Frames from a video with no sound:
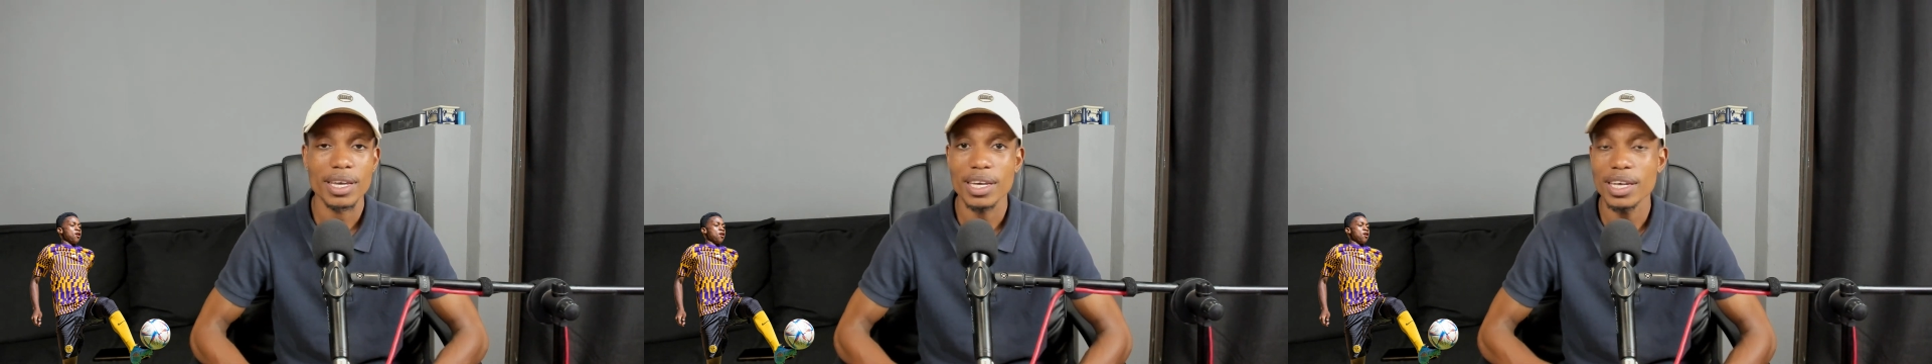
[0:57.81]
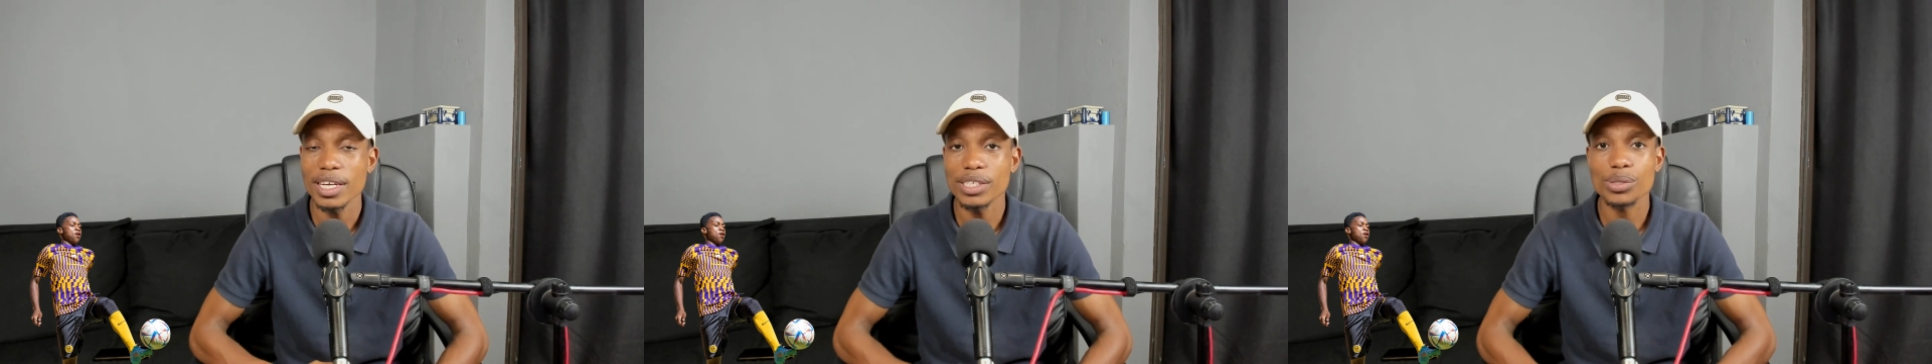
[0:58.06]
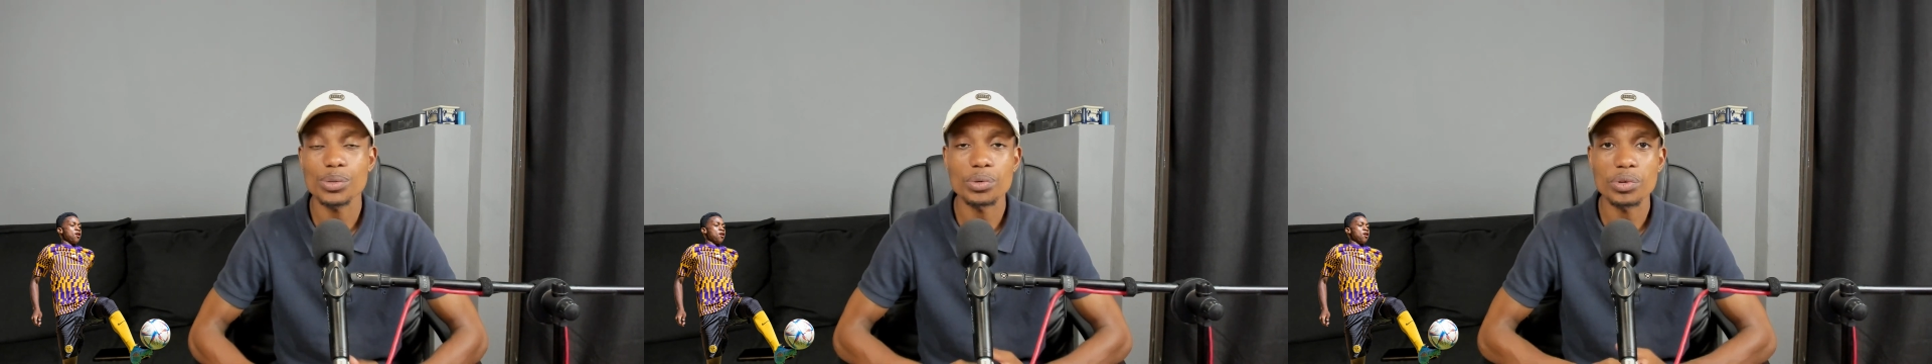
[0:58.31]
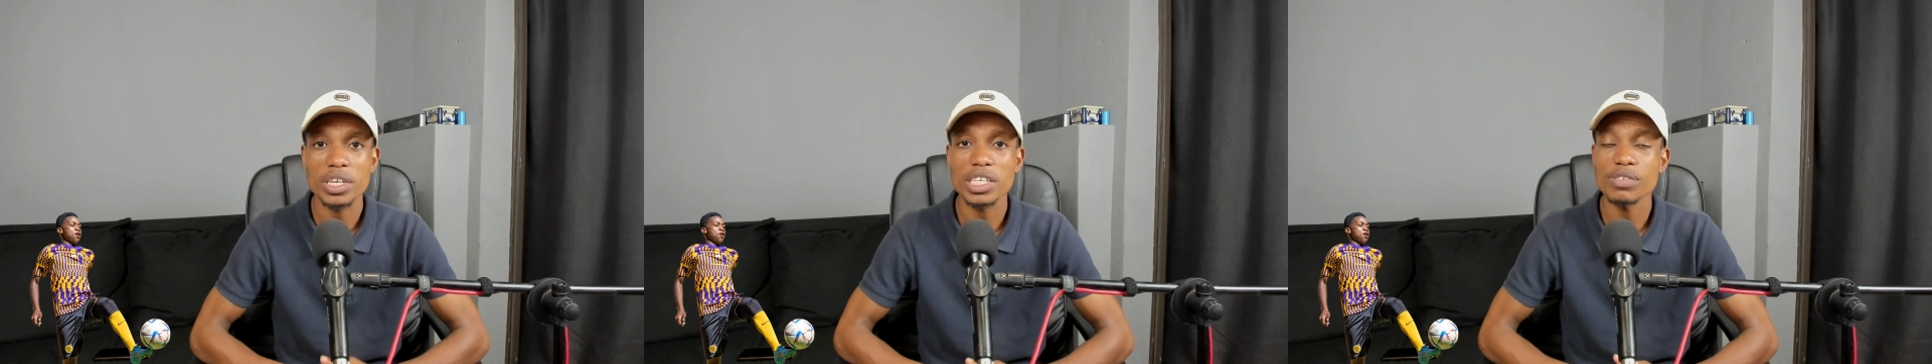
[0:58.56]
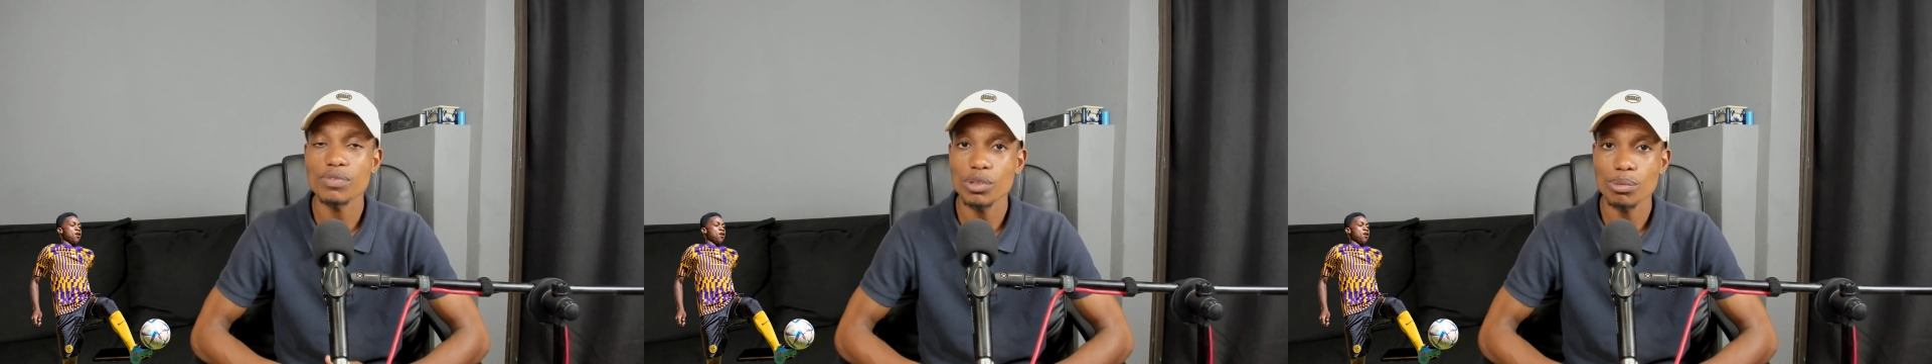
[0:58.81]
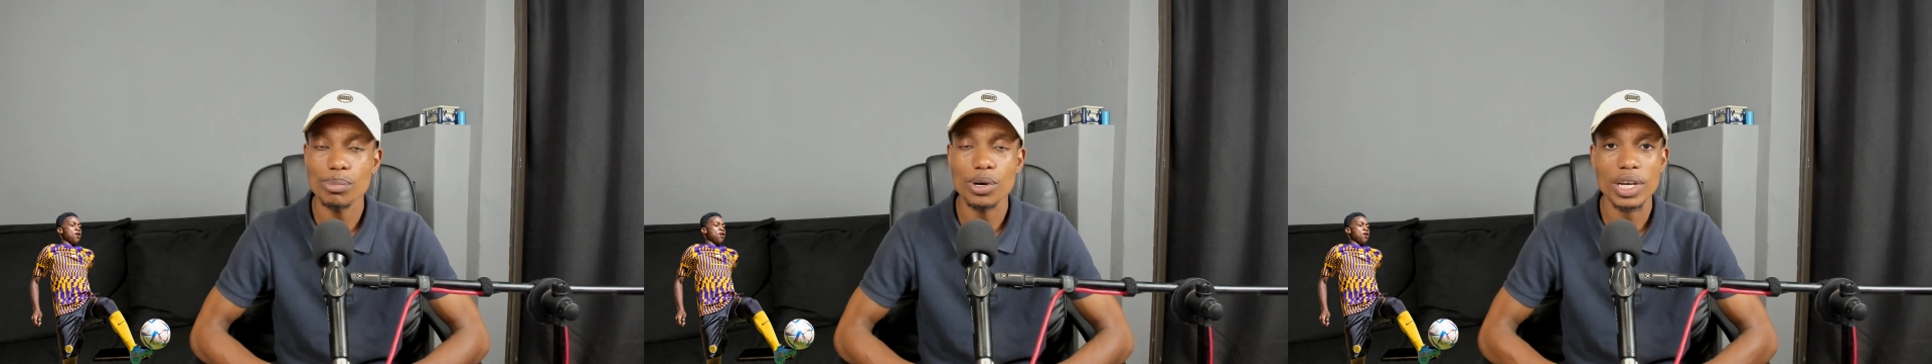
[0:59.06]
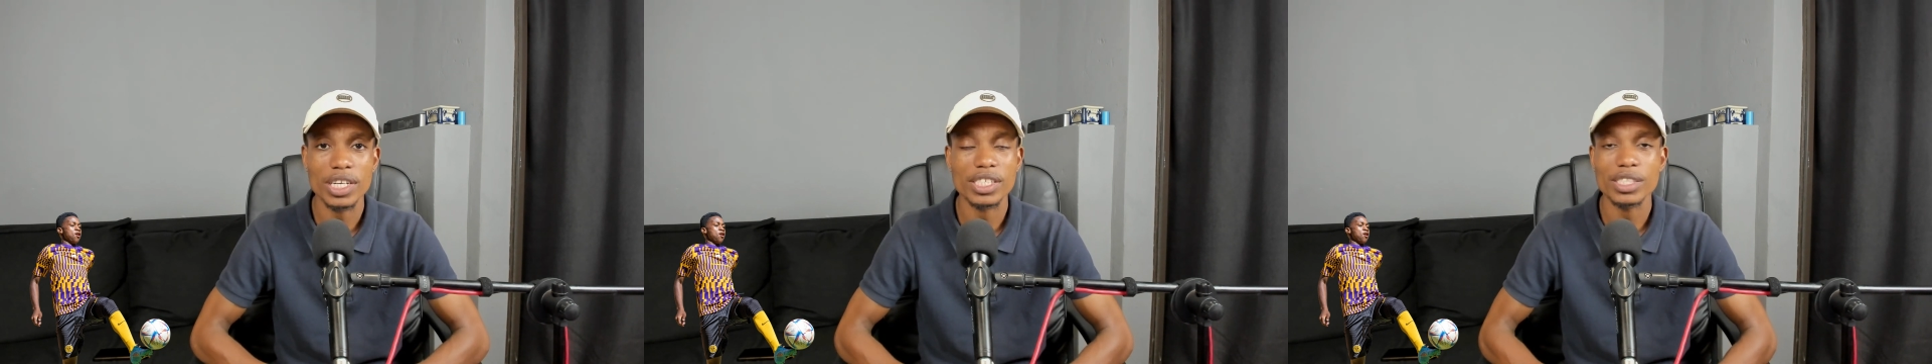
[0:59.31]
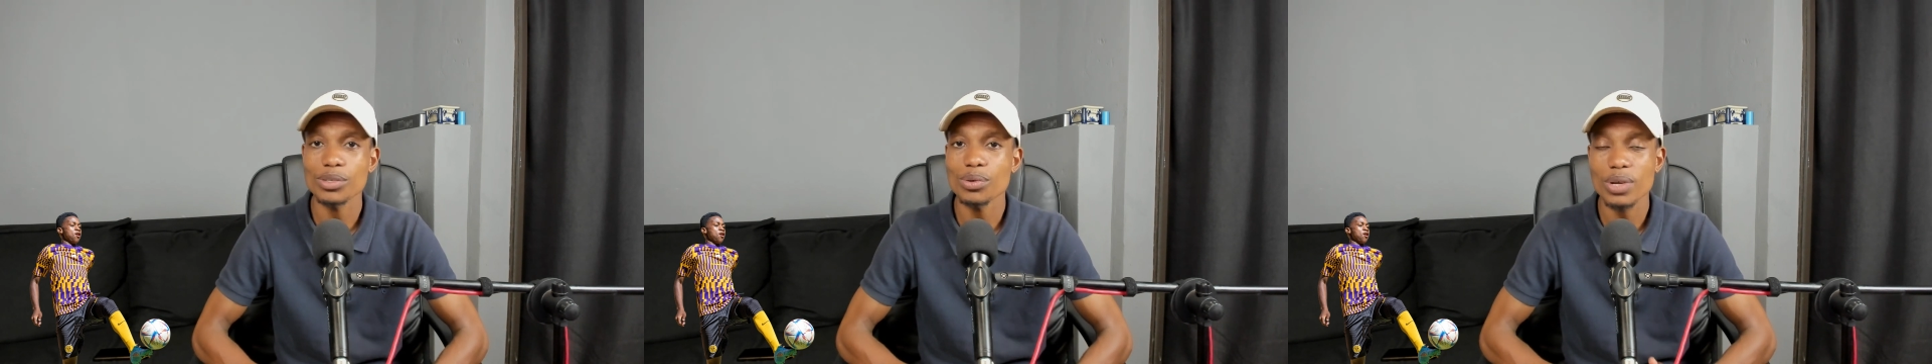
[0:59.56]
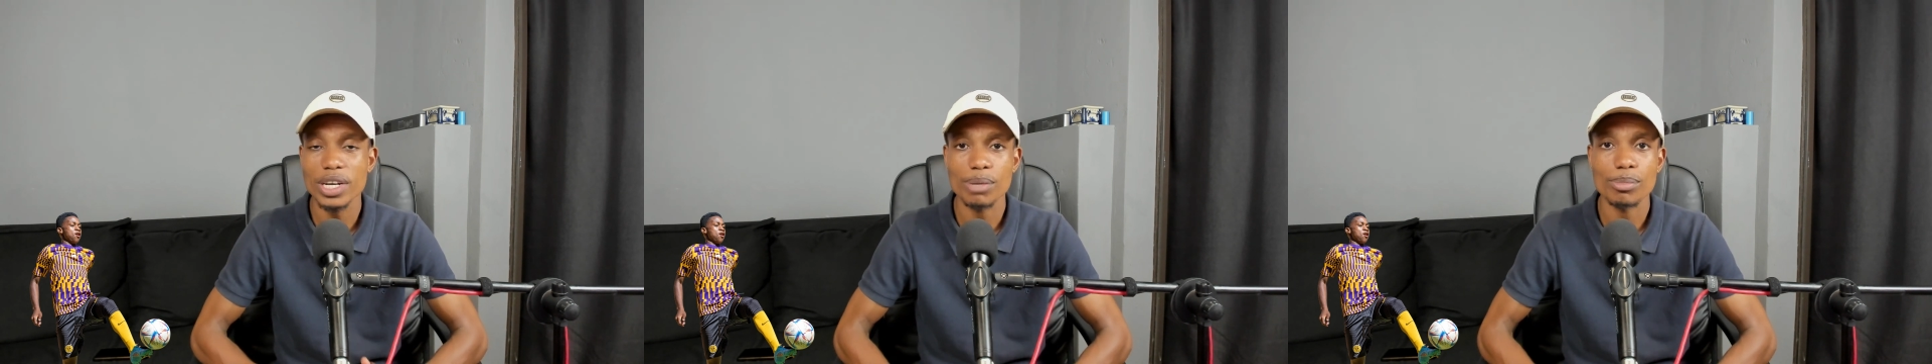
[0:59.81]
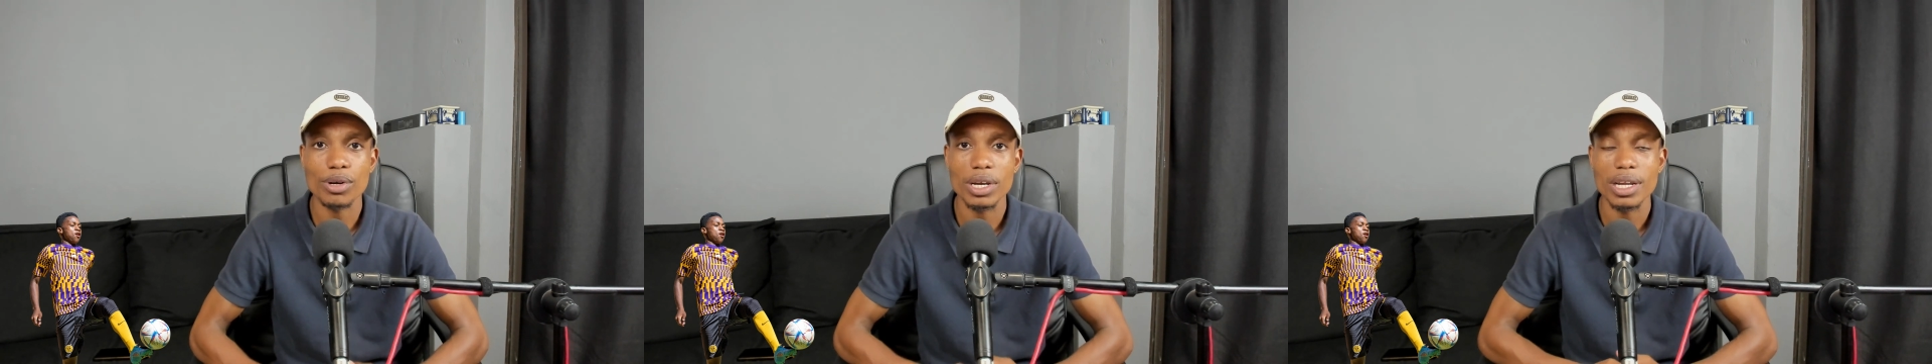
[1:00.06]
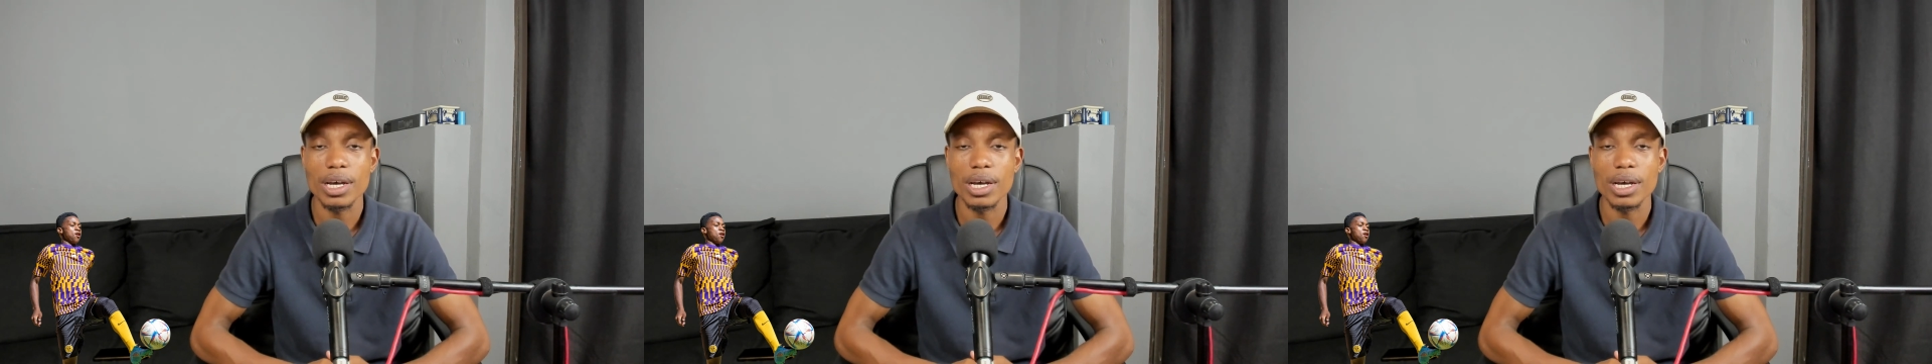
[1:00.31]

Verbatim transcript: He is good, his football is incredible,